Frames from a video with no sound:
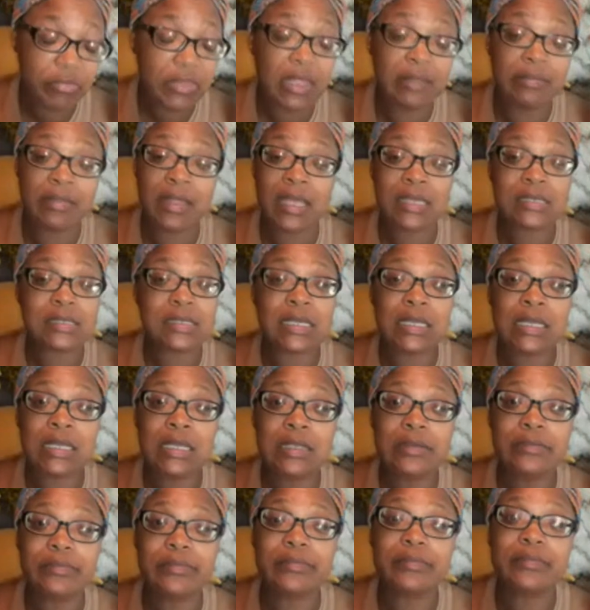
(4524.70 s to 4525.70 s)
That's it.
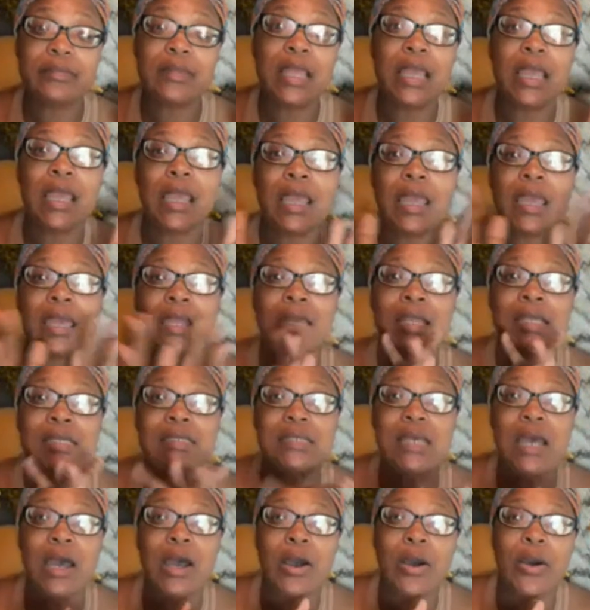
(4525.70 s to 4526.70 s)
And that's
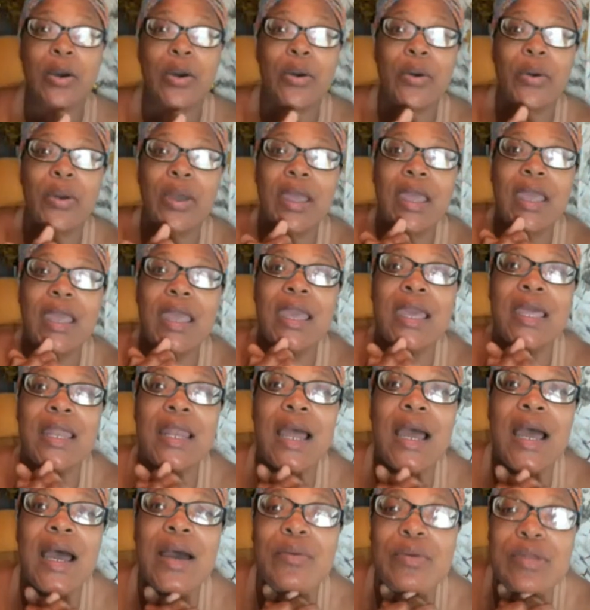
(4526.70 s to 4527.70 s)
all. And
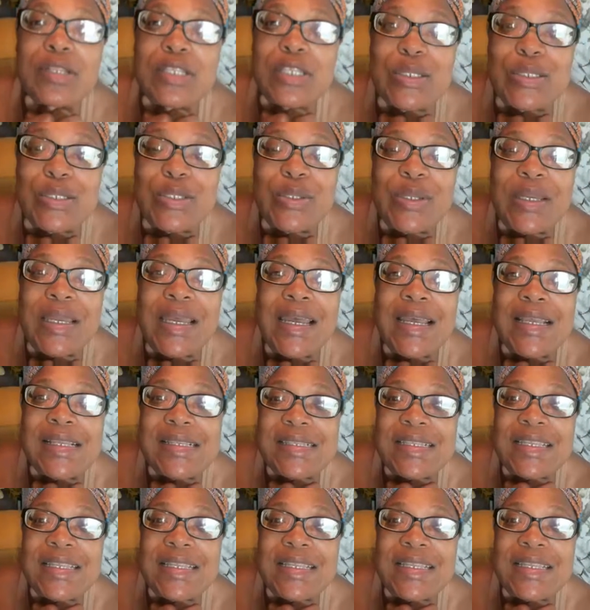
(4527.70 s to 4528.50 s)
I will talk to you guys